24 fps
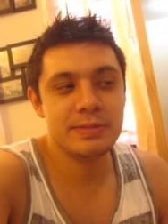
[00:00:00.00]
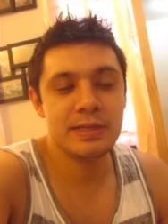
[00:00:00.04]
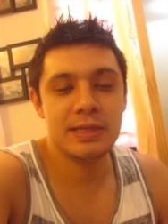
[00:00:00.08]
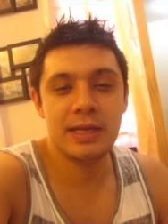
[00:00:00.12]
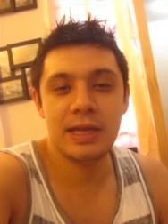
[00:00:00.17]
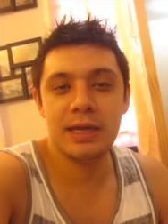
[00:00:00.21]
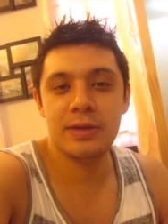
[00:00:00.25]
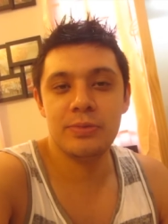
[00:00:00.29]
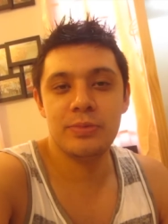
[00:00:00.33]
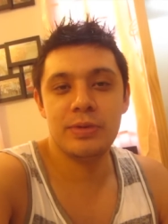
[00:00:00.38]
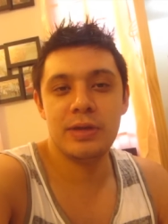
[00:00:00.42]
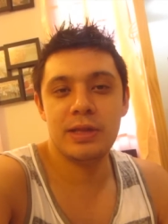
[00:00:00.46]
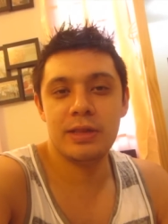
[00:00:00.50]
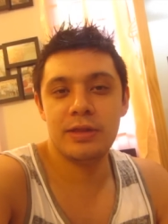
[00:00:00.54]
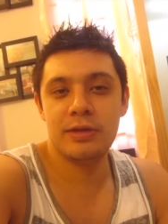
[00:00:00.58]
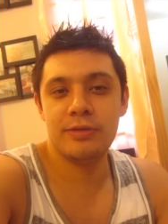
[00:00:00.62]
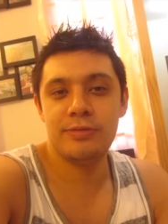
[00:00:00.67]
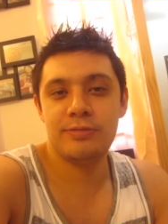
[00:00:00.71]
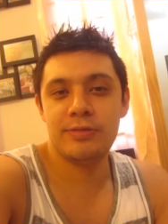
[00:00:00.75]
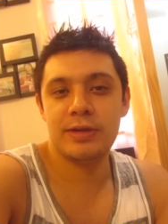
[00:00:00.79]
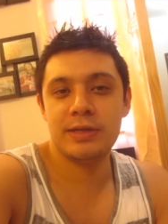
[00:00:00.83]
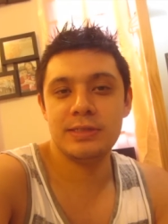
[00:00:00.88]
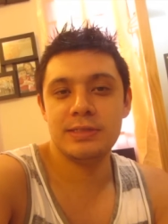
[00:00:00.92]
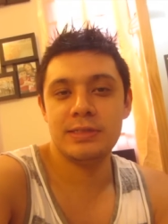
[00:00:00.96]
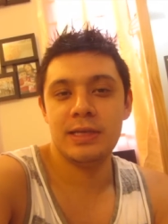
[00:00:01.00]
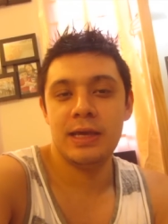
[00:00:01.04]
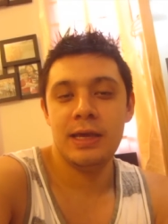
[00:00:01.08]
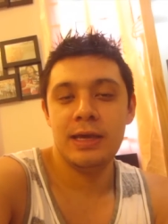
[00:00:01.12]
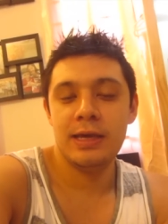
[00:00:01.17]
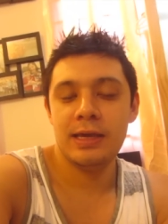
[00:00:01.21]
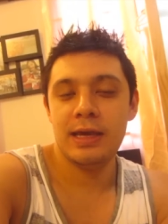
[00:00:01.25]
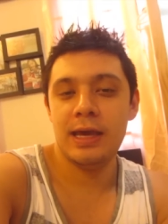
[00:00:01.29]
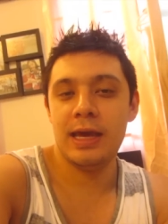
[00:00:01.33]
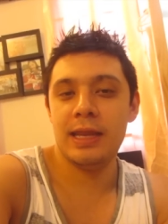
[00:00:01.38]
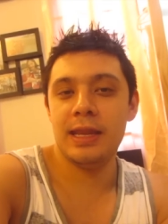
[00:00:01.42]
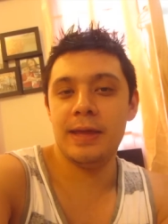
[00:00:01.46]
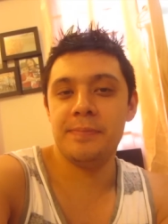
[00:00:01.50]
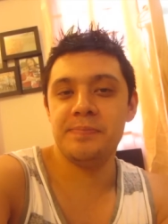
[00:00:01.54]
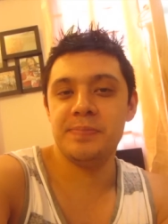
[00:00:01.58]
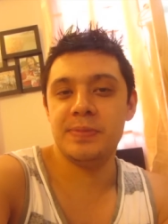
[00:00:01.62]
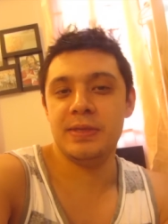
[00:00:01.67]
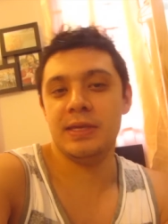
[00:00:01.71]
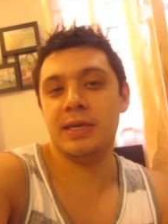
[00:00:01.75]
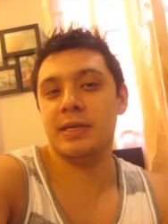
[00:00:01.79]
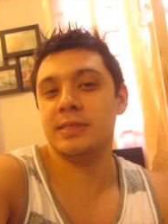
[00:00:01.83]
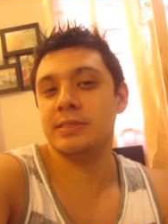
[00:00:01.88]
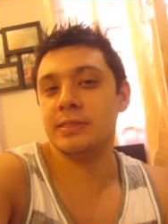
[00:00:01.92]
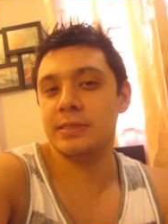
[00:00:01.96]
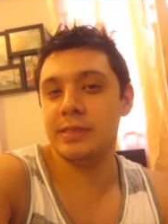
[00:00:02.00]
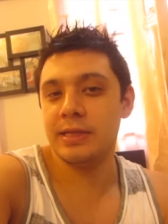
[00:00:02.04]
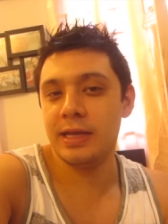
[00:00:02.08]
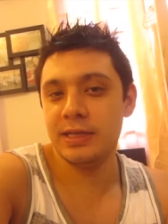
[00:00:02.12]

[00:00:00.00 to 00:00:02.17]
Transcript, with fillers: today and one of their friends at MTS.